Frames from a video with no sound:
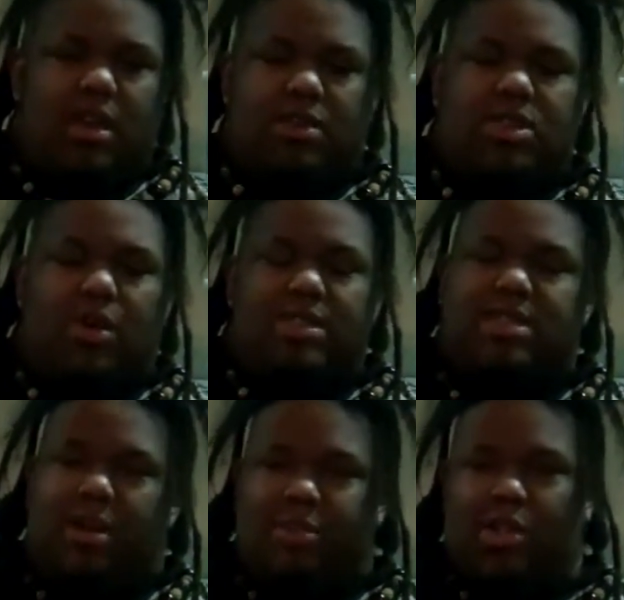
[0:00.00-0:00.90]
There's always
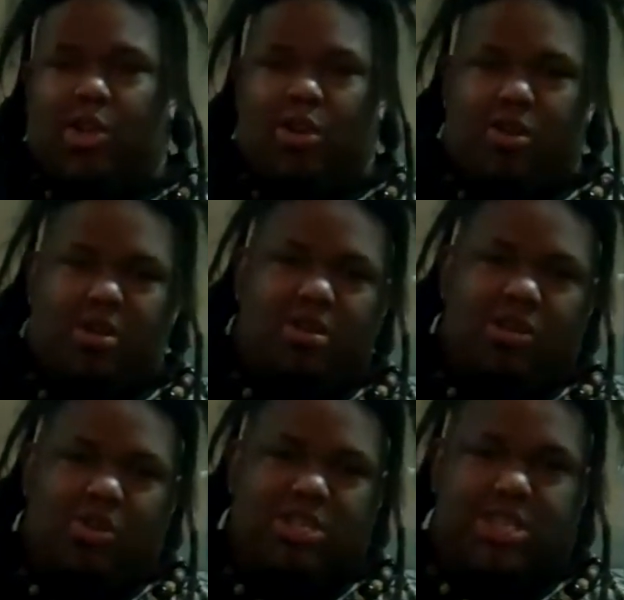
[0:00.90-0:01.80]
something to learn
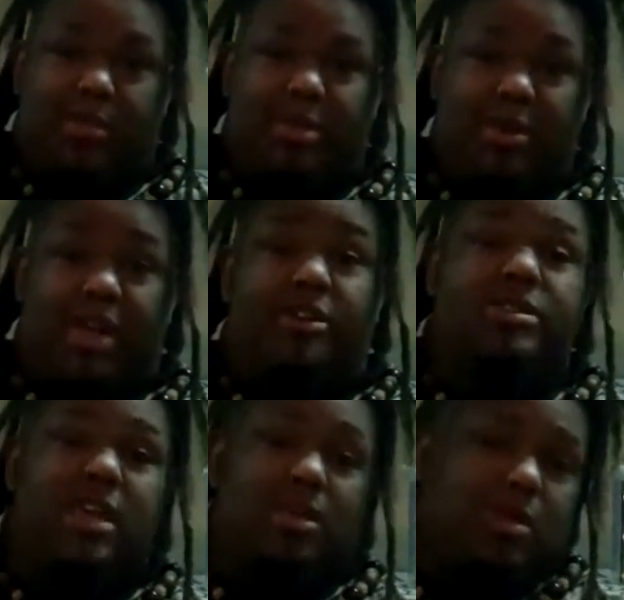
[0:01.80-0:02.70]
or something to be
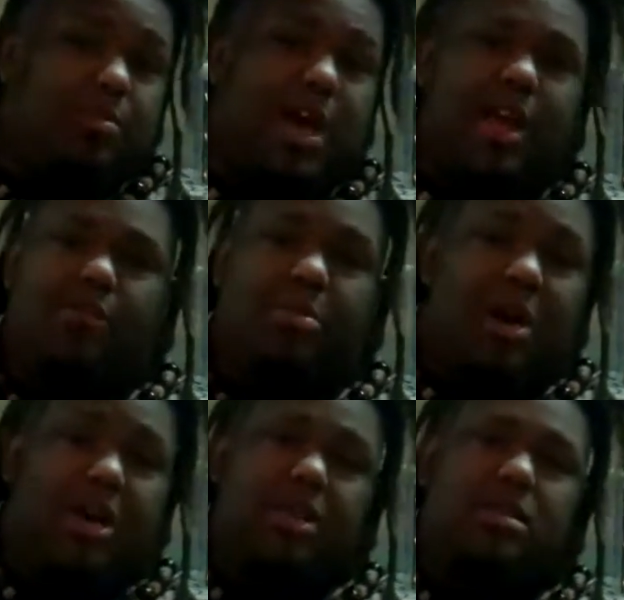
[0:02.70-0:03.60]
entertained with by
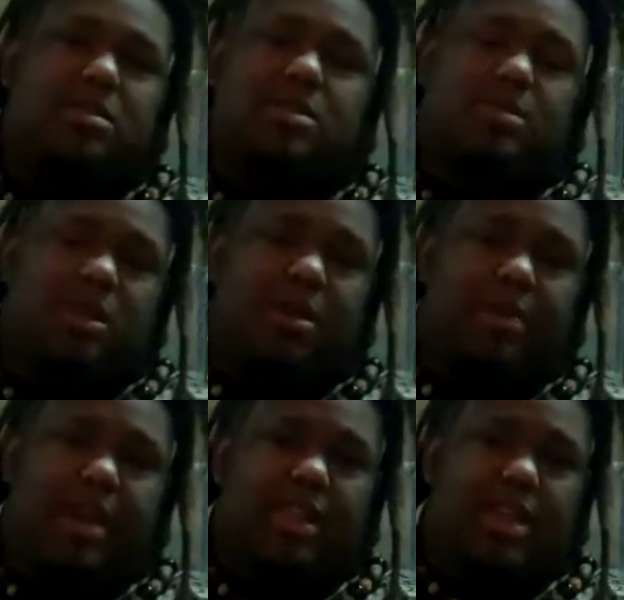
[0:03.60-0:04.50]
everybody, you know,
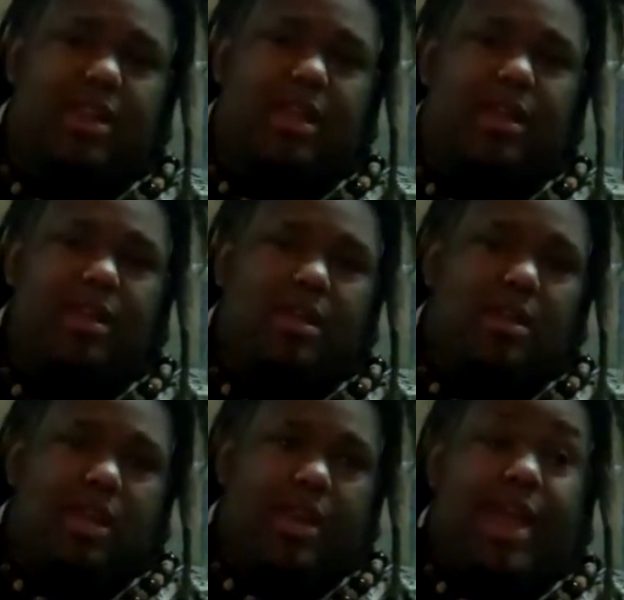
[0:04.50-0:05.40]
back in that day.
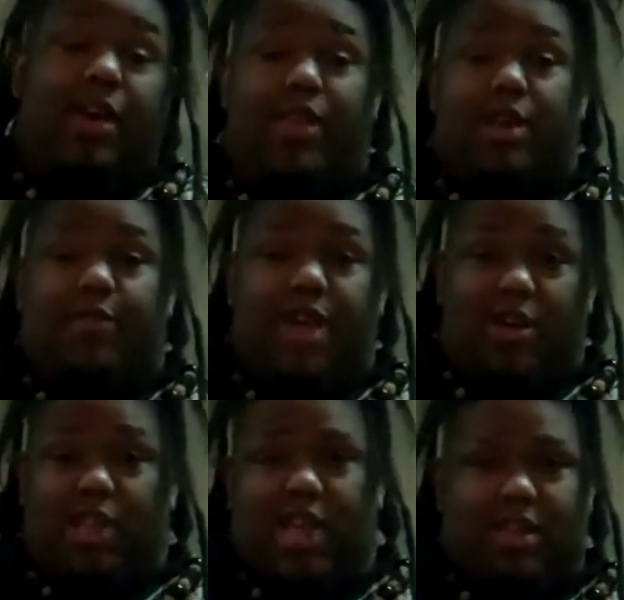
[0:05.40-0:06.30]
And now that I
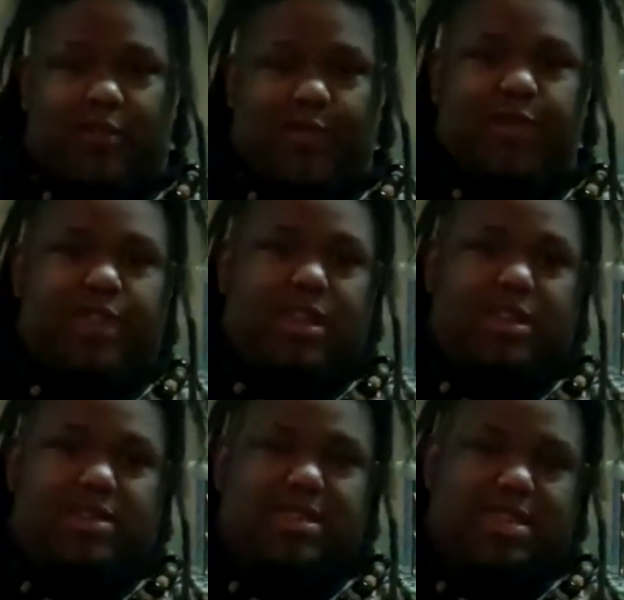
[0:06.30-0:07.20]
found like the
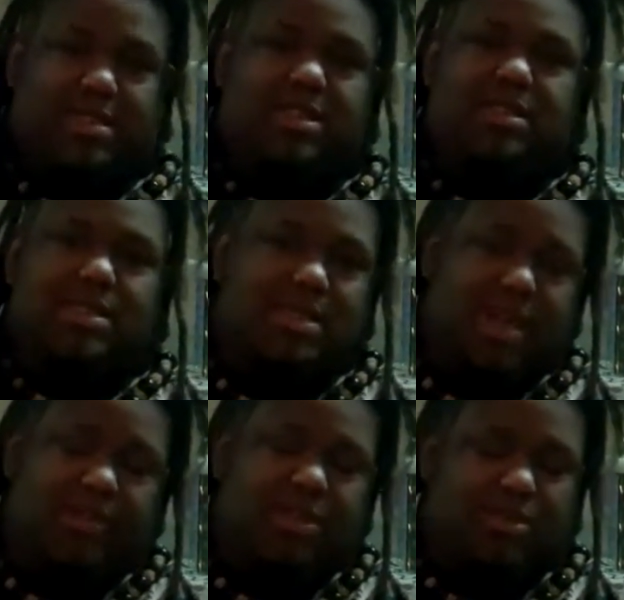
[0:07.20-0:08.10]
50s, 60s, and
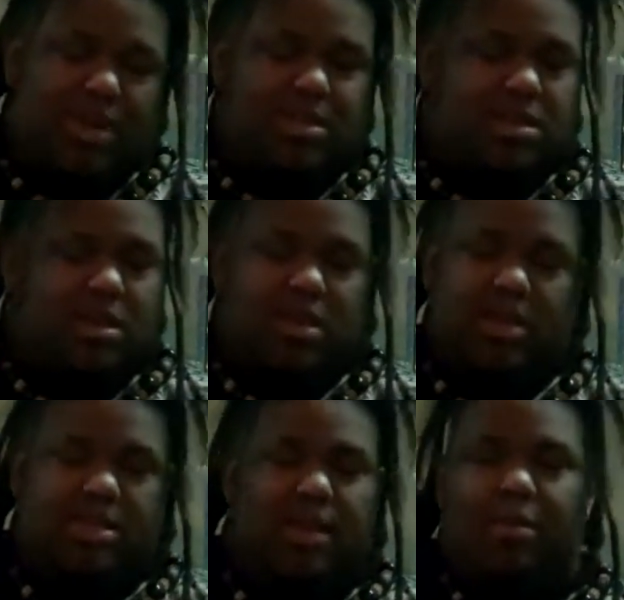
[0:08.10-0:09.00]
70s wrestling,
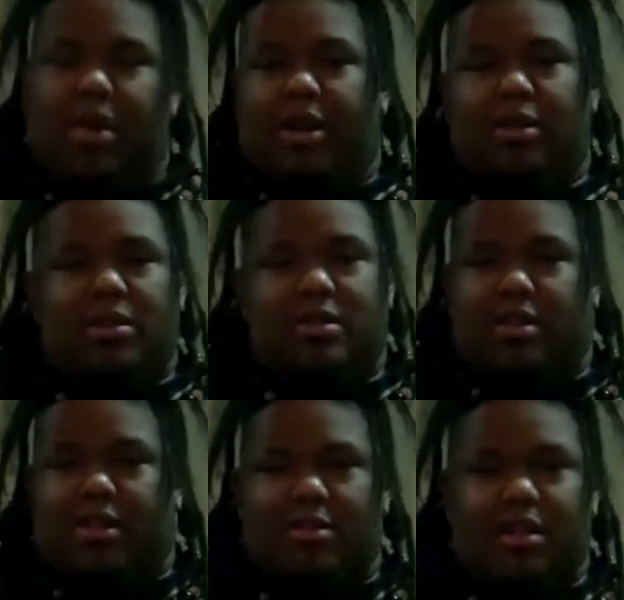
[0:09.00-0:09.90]
it's even better.
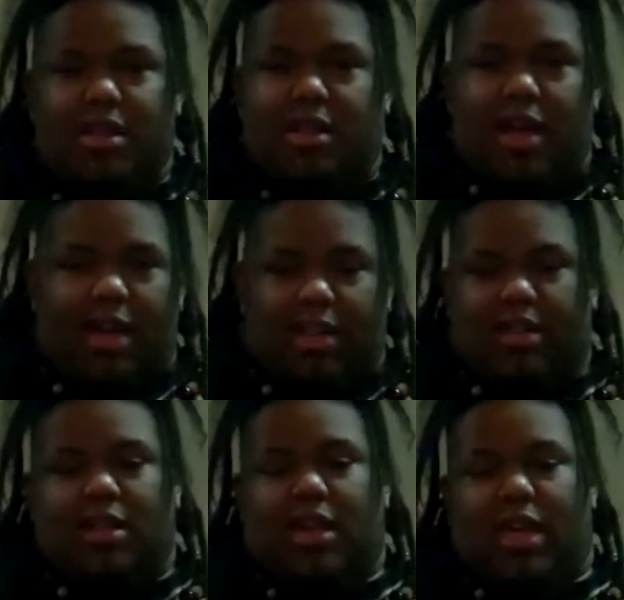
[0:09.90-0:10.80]
You know, I get
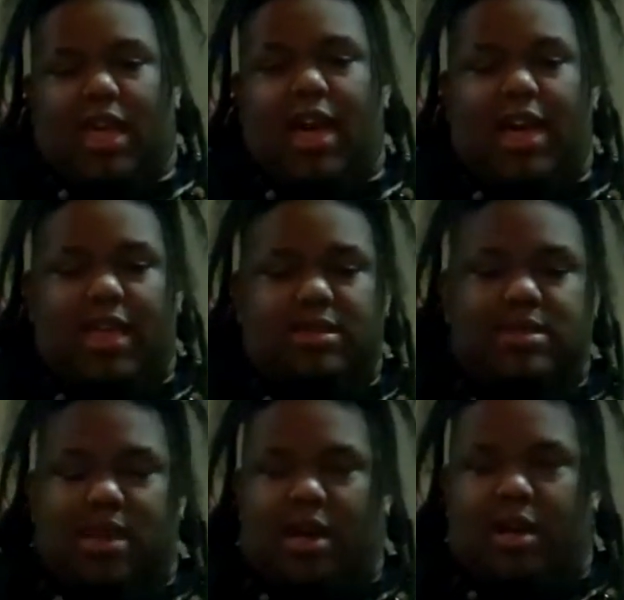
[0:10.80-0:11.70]
to look at
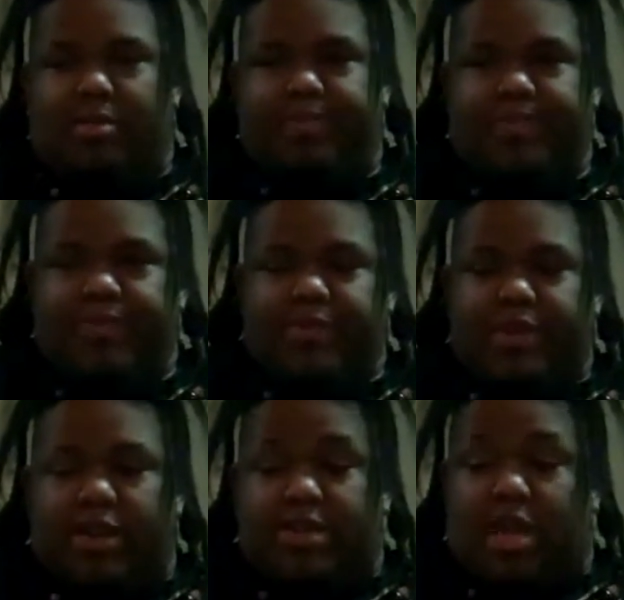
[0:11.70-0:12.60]
guys.
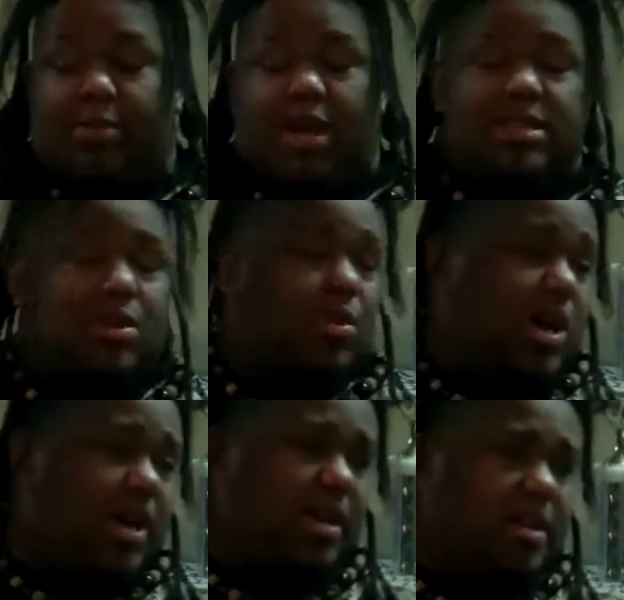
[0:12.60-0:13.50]
There's a couple guys in
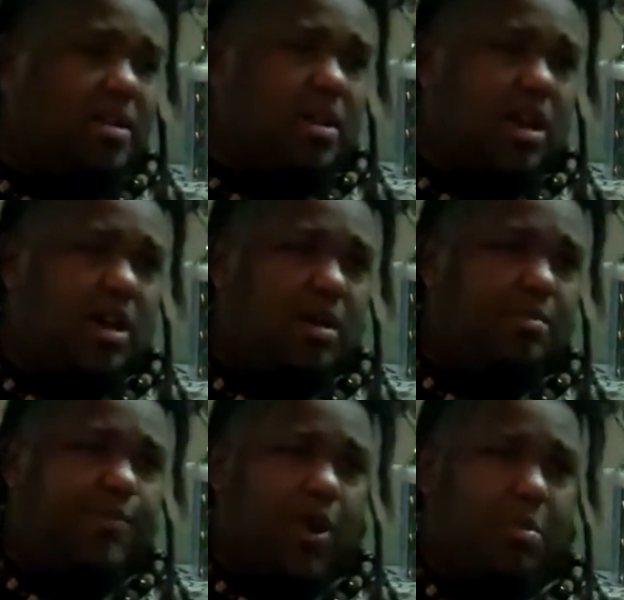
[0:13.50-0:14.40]
Hawaii.
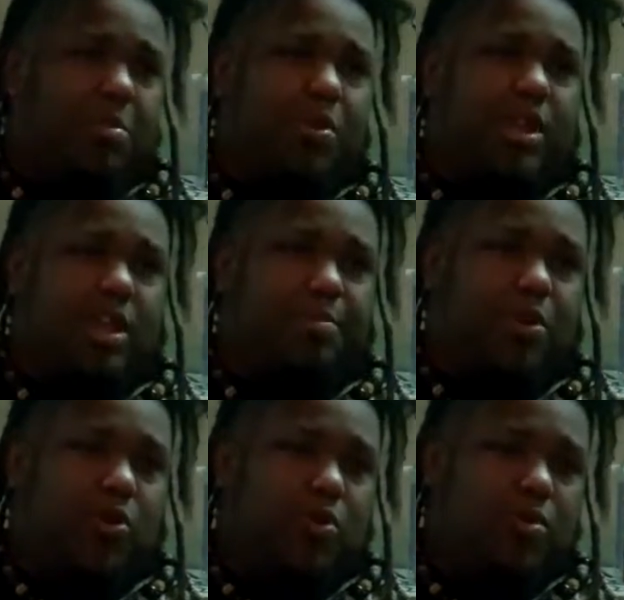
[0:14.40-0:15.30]
Farmer Boy
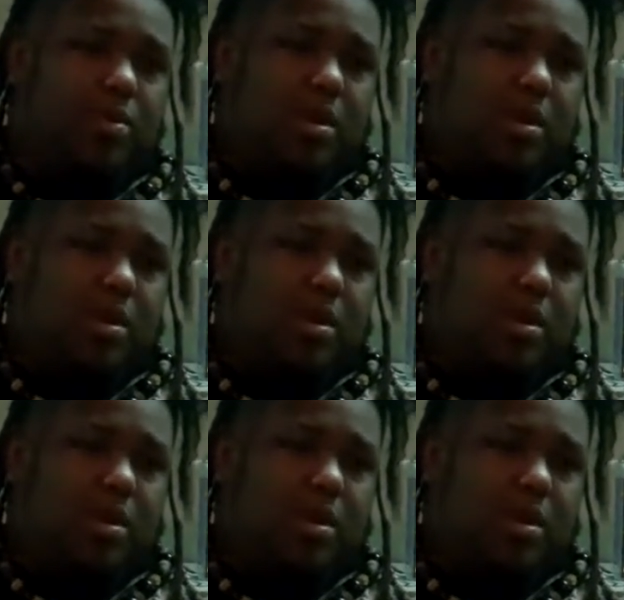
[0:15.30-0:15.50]
Eagle,